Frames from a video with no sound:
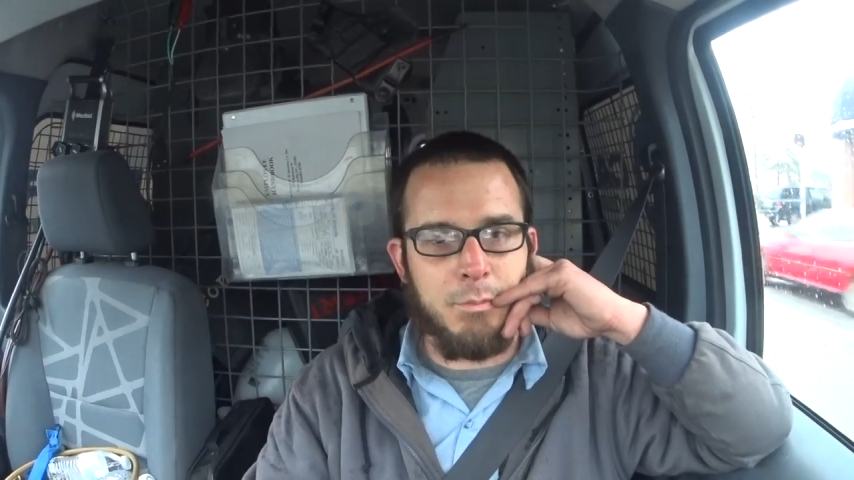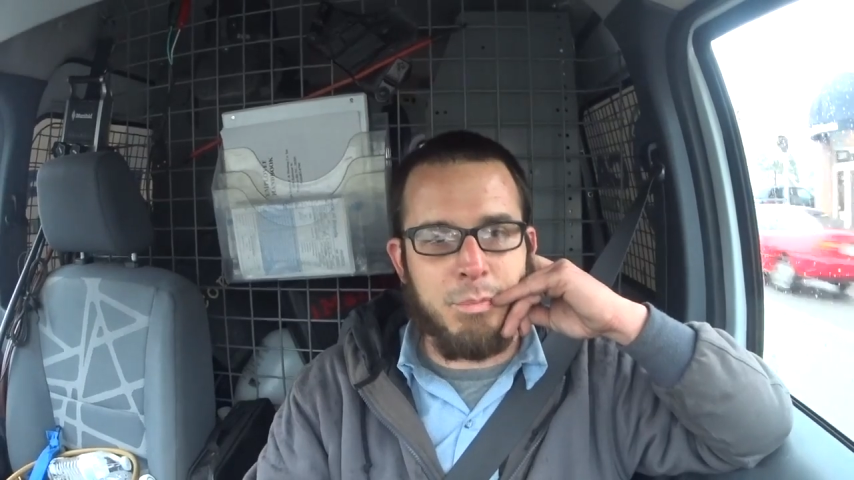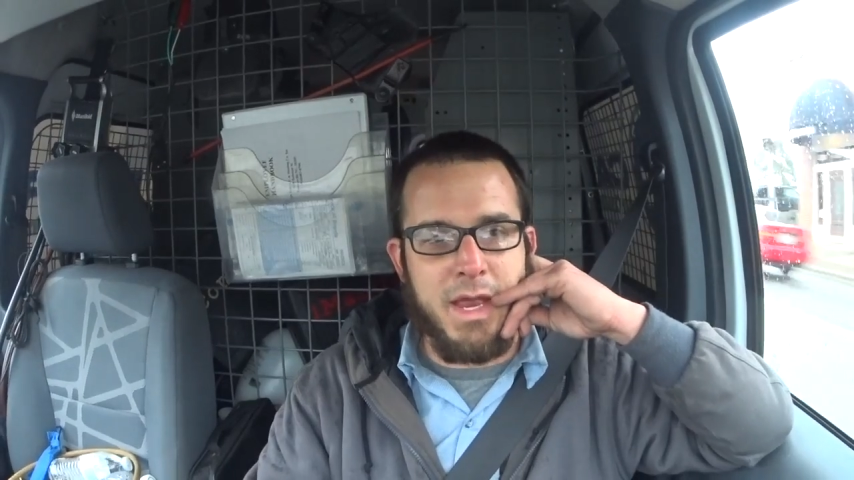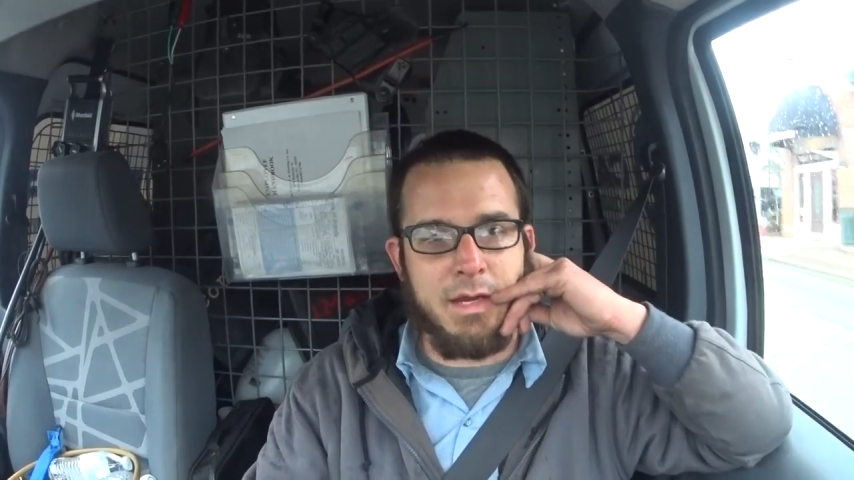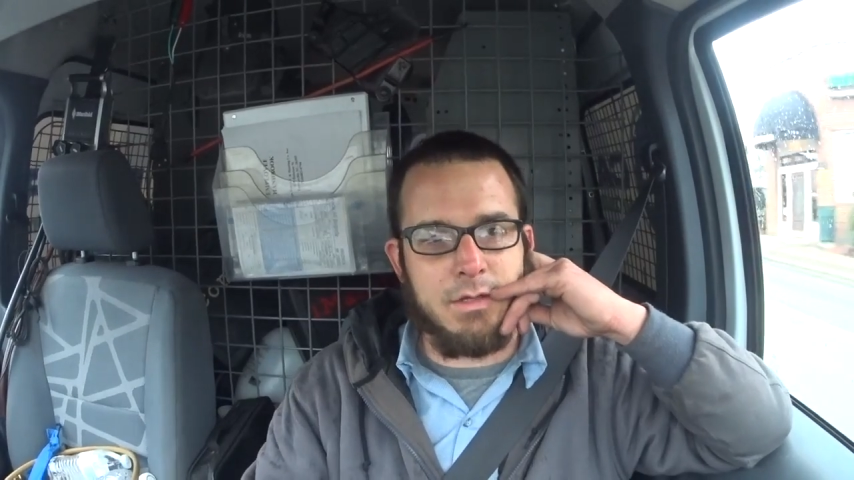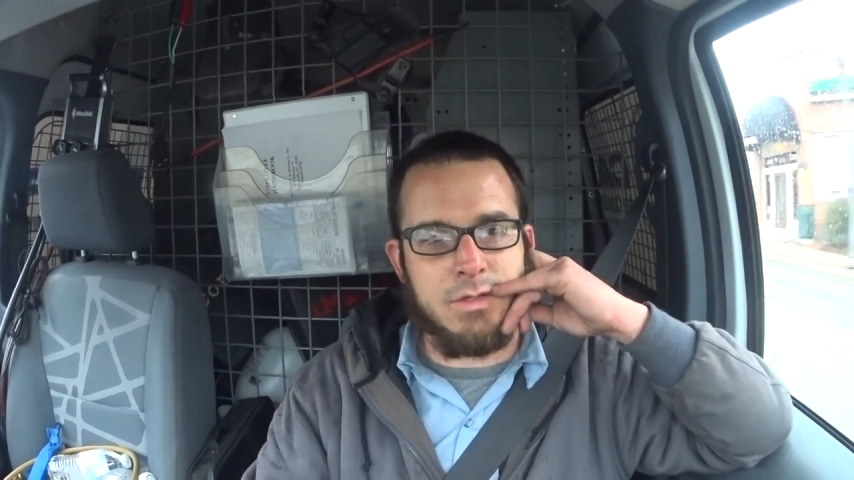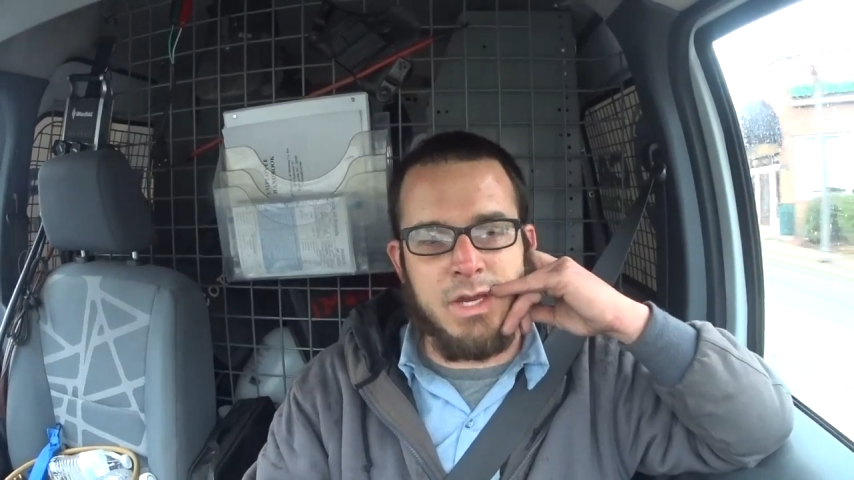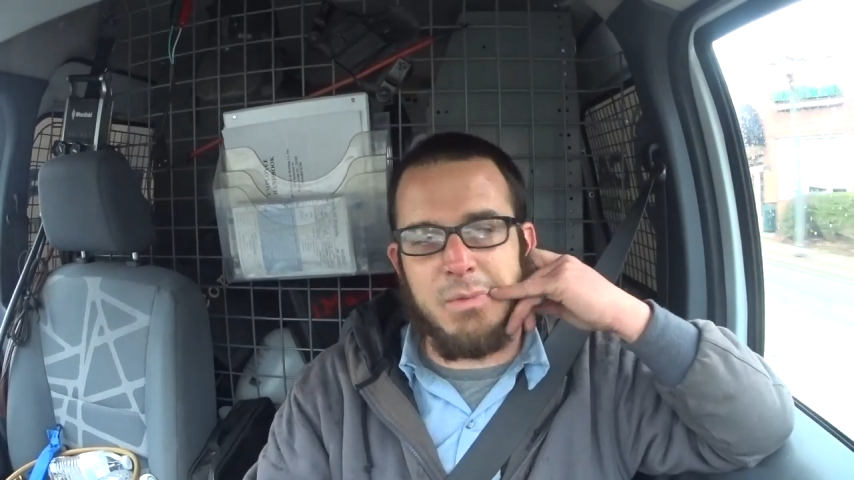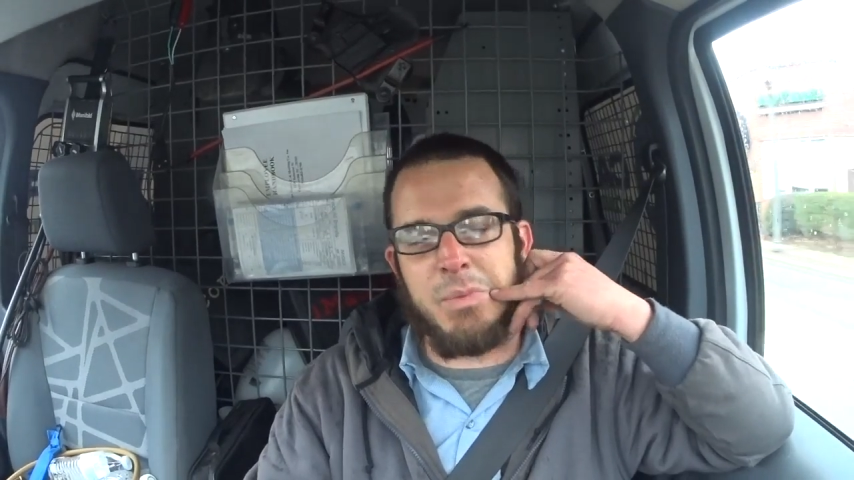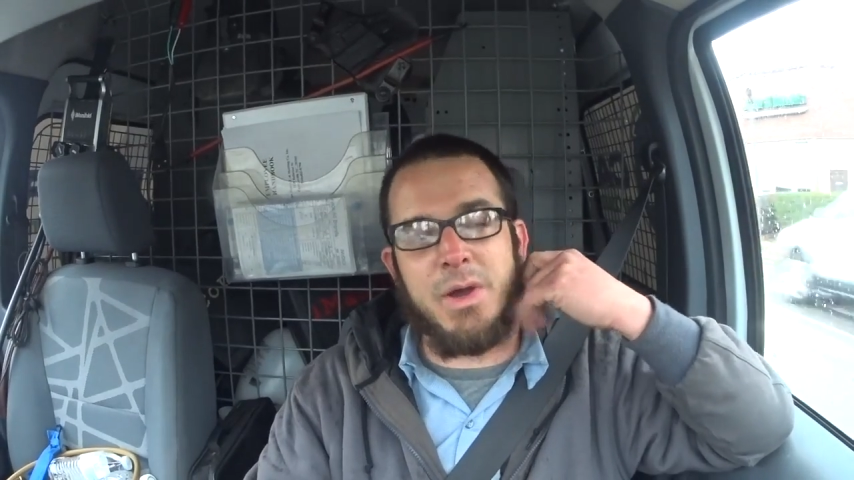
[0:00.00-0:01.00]
package
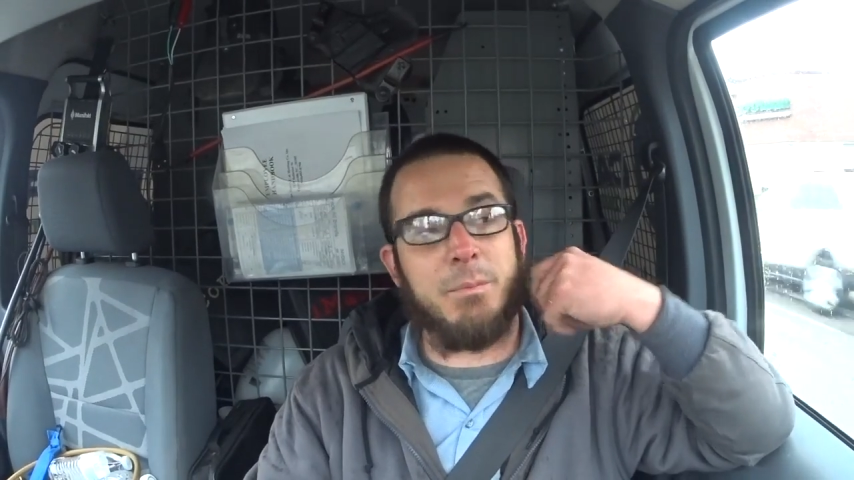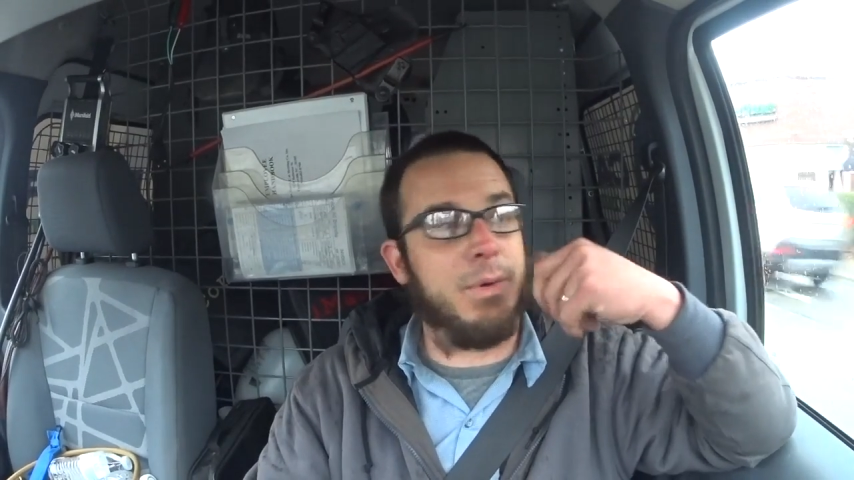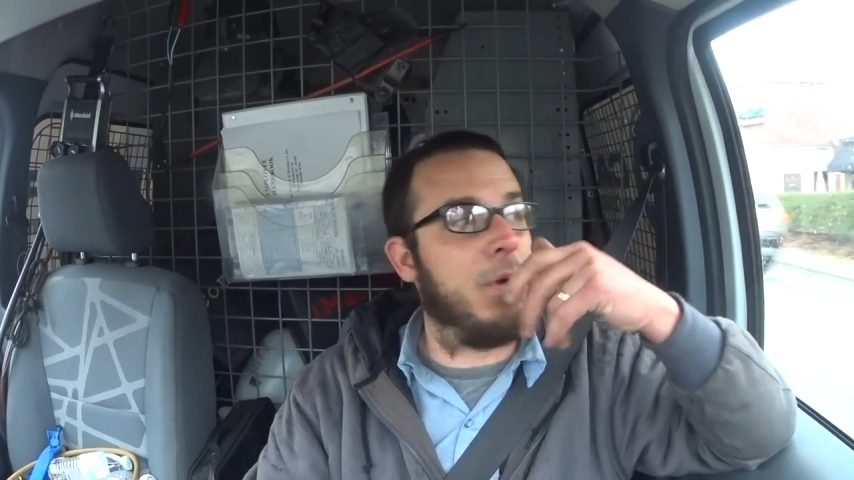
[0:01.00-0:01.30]
heat pump.